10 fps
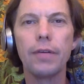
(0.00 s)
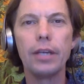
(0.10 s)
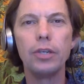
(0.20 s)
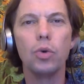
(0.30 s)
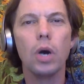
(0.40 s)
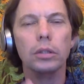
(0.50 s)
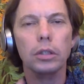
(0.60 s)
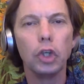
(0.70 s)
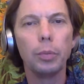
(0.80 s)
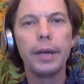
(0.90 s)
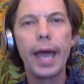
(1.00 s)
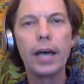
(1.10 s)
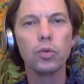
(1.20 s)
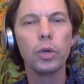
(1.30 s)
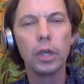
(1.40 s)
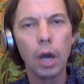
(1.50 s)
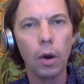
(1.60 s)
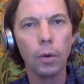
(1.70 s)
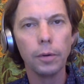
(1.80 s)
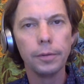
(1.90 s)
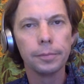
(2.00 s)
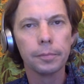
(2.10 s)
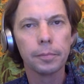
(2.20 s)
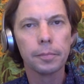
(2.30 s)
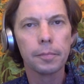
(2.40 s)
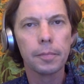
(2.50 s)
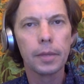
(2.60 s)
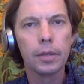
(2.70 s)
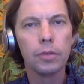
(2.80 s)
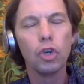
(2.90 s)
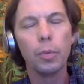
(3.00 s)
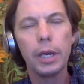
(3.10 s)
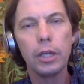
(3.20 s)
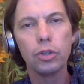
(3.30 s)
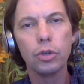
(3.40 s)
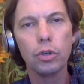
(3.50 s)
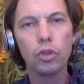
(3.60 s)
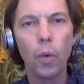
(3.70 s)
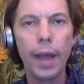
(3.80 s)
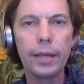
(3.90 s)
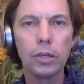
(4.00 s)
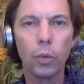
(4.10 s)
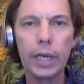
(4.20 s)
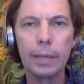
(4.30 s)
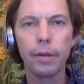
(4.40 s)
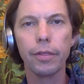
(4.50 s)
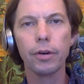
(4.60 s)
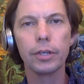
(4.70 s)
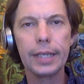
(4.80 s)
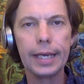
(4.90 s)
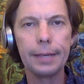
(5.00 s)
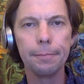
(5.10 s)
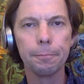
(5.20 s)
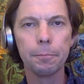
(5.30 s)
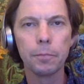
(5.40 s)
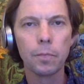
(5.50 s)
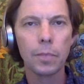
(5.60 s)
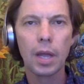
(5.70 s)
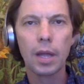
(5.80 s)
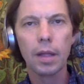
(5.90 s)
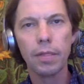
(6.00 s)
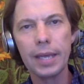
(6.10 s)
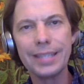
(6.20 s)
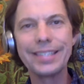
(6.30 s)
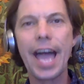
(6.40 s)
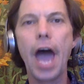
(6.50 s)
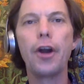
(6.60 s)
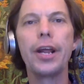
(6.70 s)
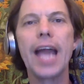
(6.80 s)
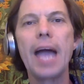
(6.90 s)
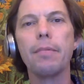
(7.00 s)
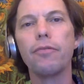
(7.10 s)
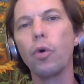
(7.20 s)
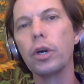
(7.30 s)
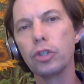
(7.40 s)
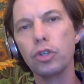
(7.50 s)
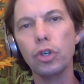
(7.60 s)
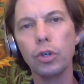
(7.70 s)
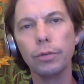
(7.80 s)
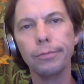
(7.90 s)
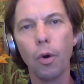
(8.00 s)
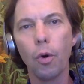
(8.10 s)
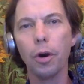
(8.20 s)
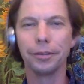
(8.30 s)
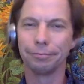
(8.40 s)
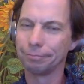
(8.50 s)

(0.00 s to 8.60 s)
and do a little bit as we go. Too many students wait until week number 13, the Saturday night before it's due, or